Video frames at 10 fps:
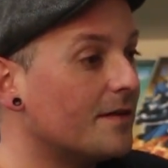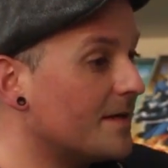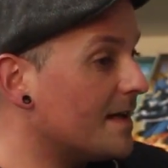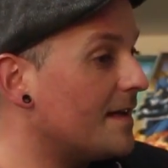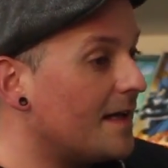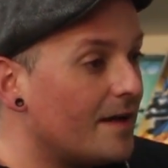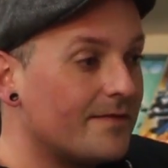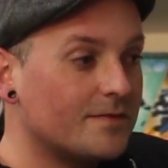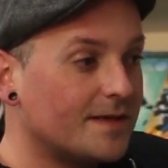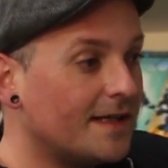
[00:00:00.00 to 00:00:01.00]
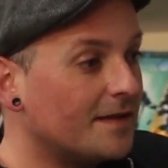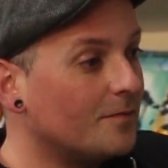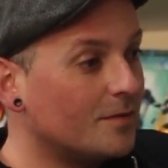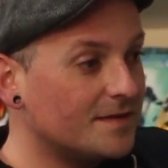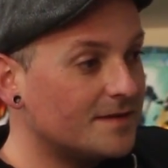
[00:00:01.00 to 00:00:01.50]
we can't let everyone in at
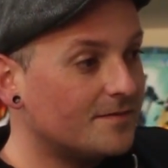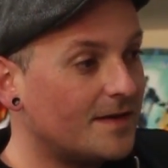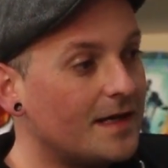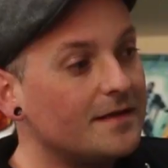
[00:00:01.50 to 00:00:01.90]
once as well.